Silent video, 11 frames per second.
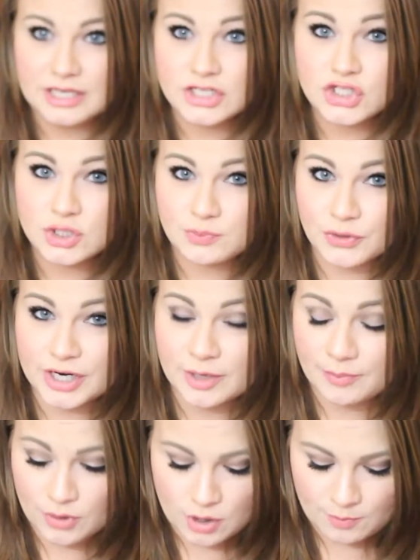spring
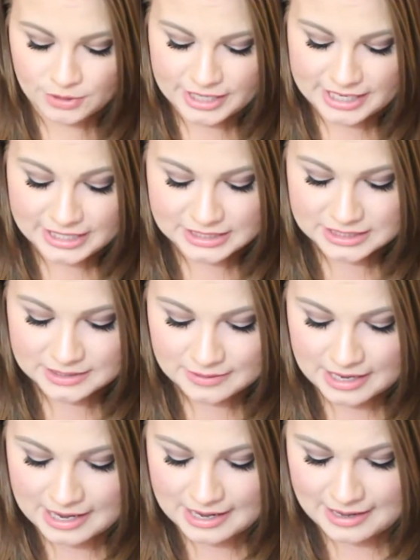appropriate,
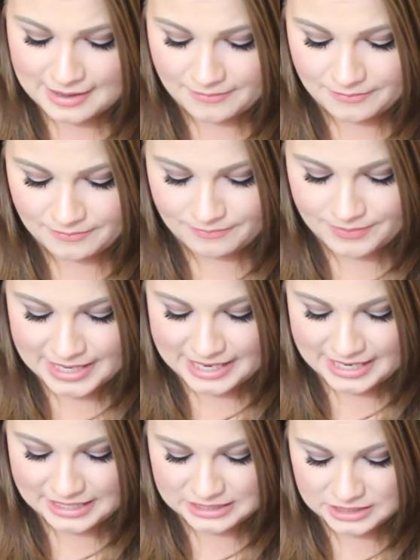um,
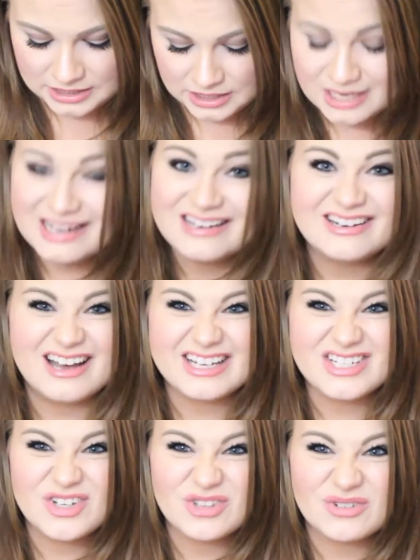but not
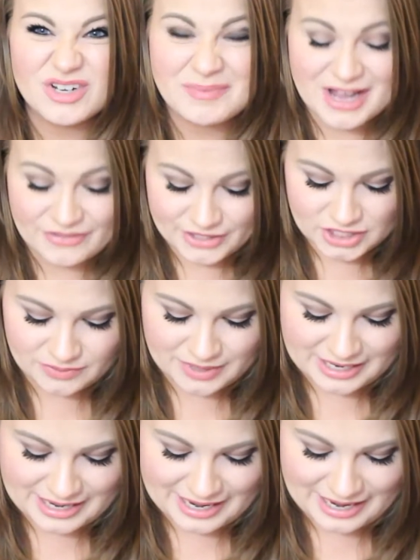too thrilled about this
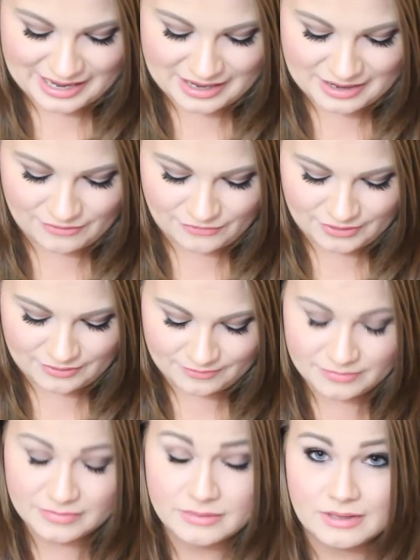one. I have
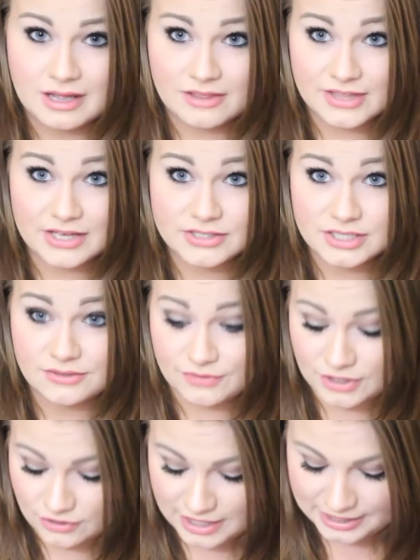a thousand
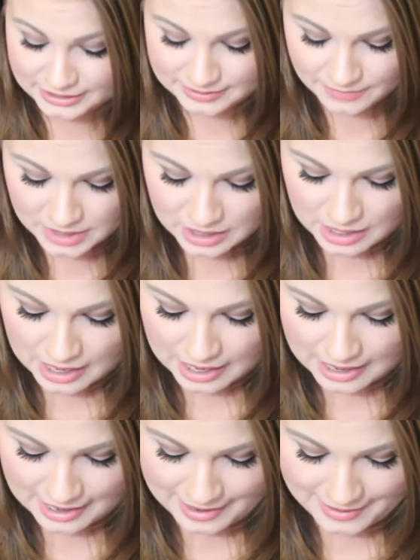different grays.
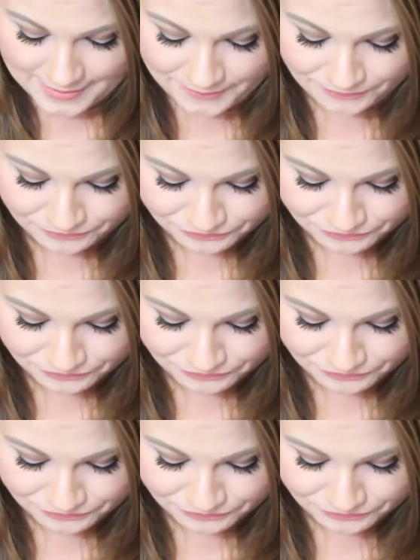Um,